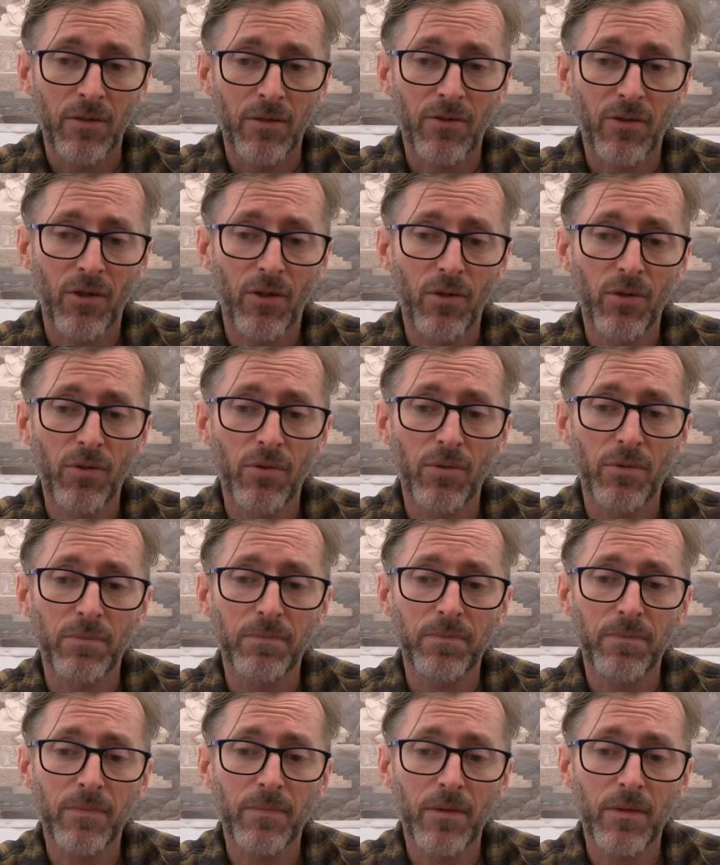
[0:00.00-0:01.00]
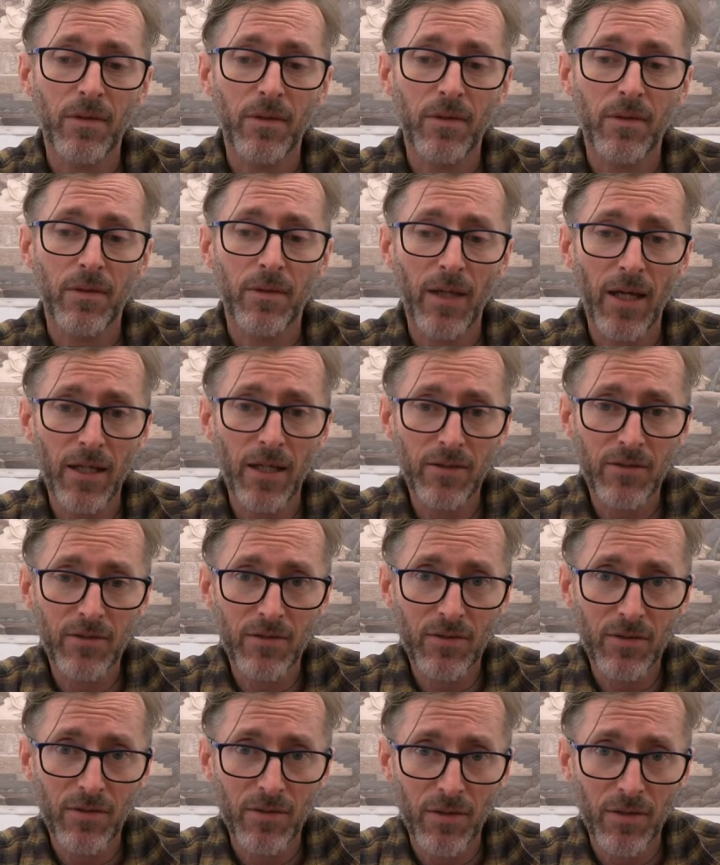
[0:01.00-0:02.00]
So
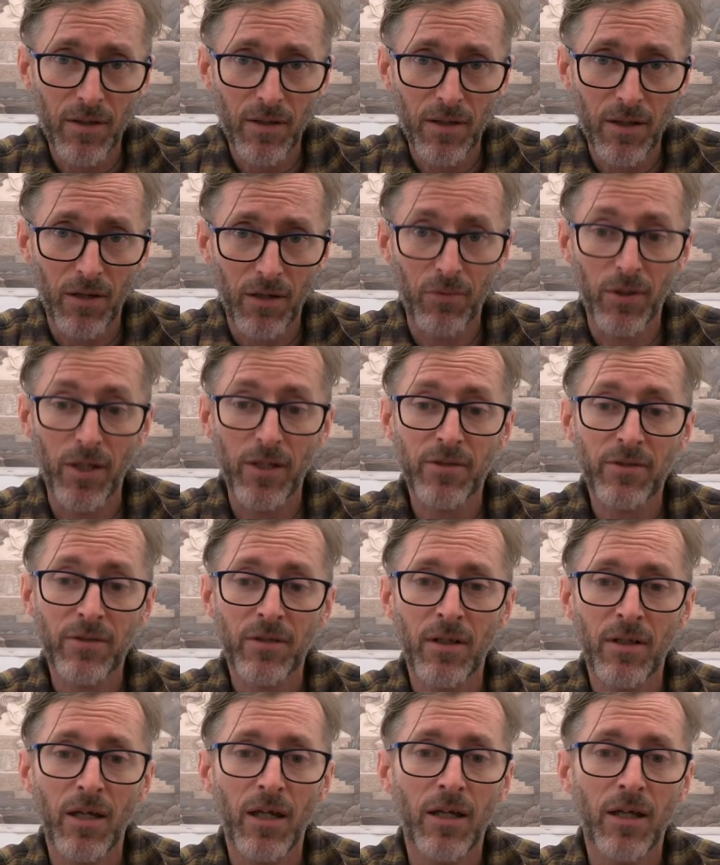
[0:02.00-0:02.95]
that's a reason.